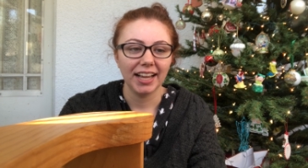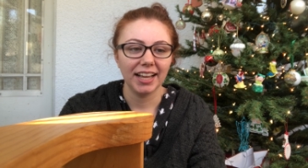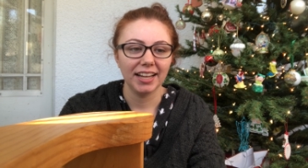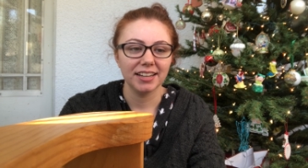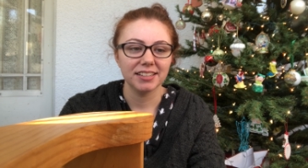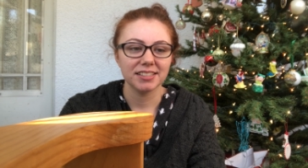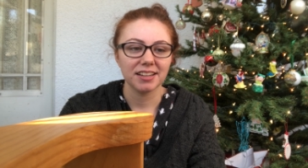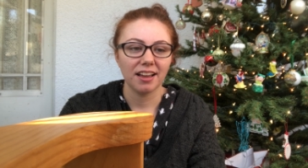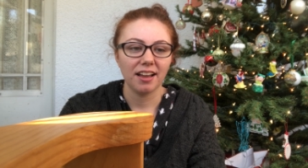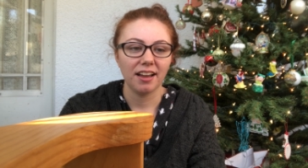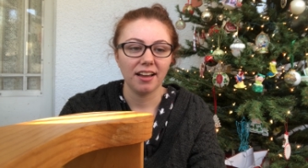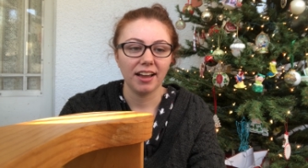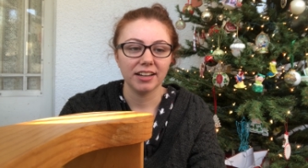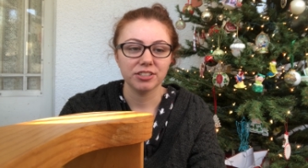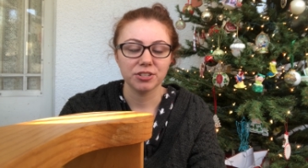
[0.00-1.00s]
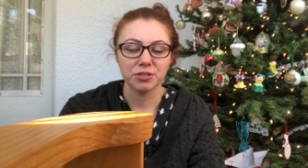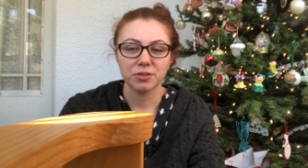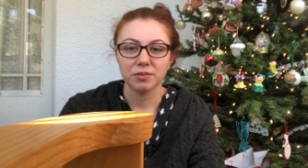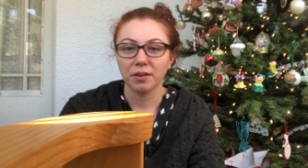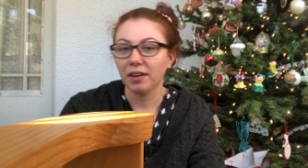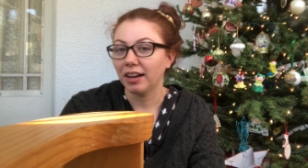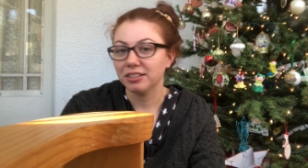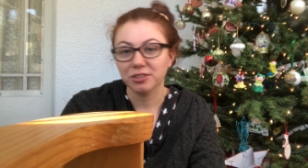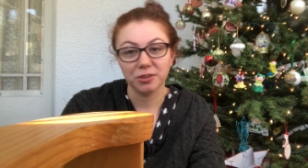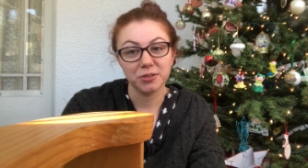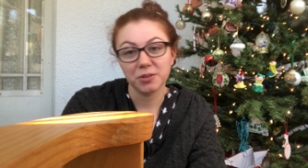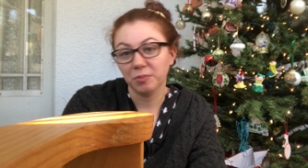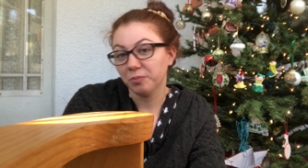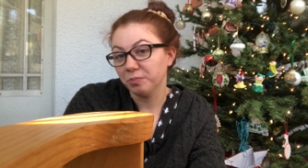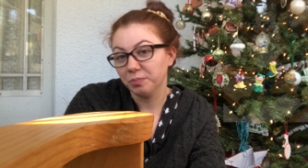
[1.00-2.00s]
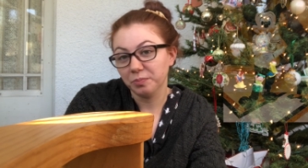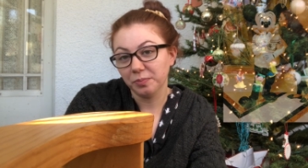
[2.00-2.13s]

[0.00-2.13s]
and uh, I just I took some